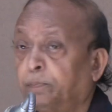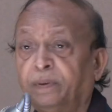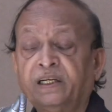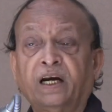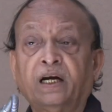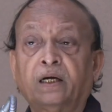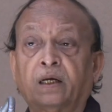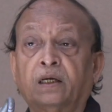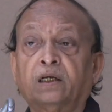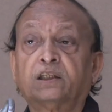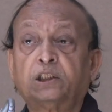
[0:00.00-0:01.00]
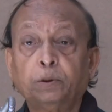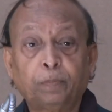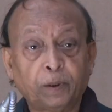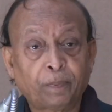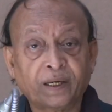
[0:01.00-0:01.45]
shipping and
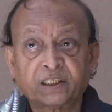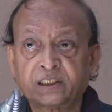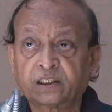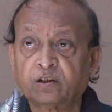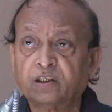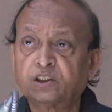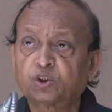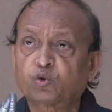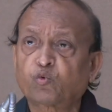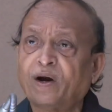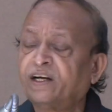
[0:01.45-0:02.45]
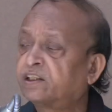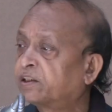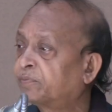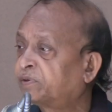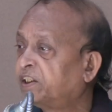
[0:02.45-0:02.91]
ship repair sector is quite
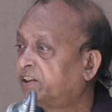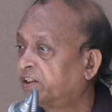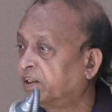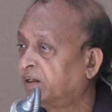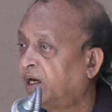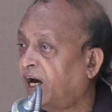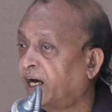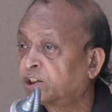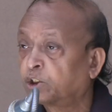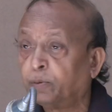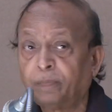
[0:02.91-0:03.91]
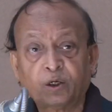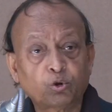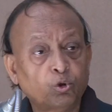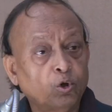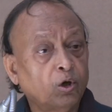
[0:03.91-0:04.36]
substantial as compared
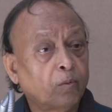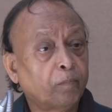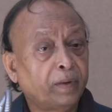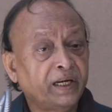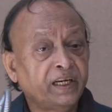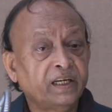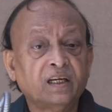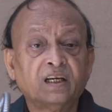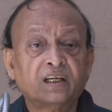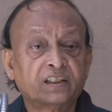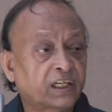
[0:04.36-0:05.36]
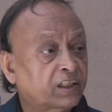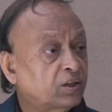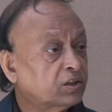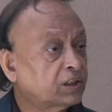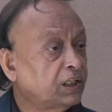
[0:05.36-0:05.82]
to many
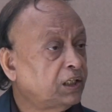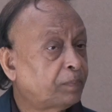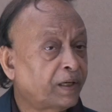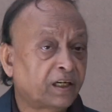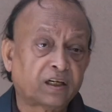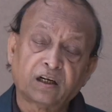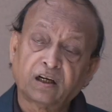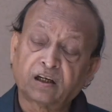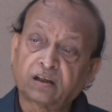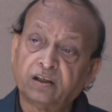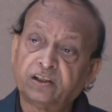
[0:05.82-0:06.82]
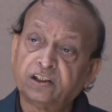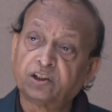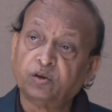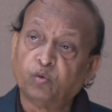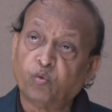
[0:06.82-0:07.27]
sectors in different
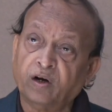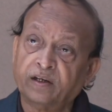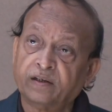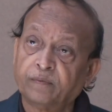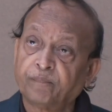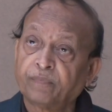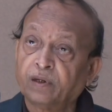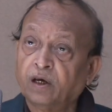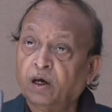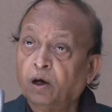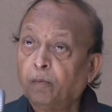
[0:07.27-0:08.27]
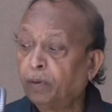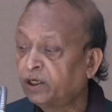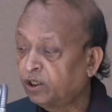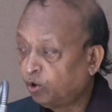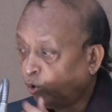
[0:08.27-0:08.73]
countries in the world.
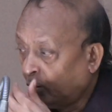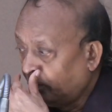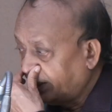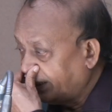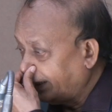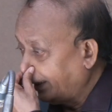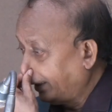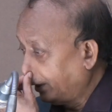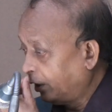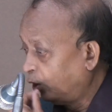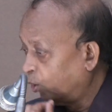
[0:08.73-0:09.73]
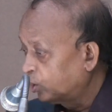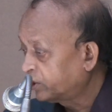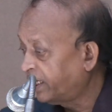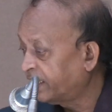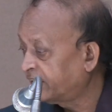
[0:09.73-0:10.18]
But nobody
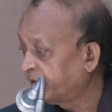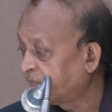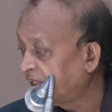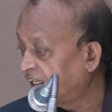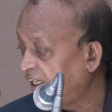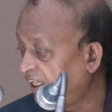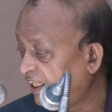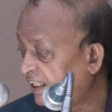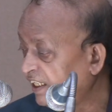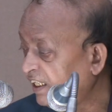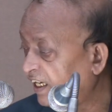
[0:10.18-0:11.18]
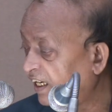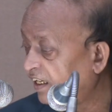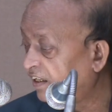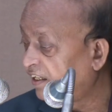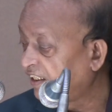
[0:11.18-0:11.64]
knows that
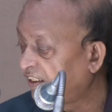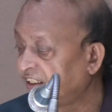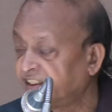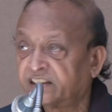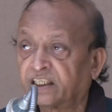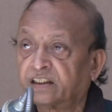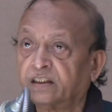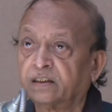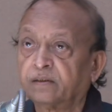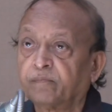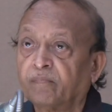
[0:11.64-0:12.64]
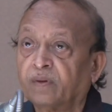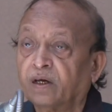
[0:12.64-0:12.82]
eating, drinking sector